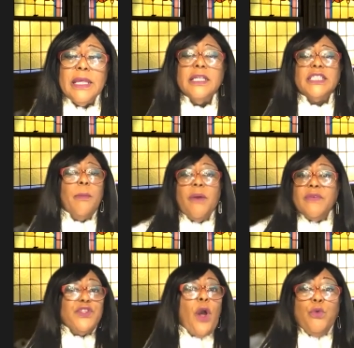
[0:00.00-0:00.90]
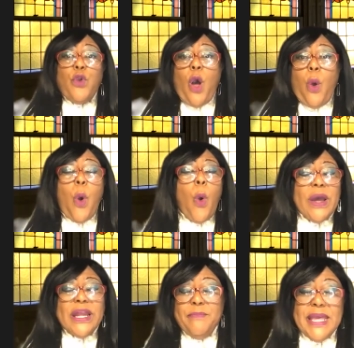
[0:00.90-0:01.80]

Some of us don't know what it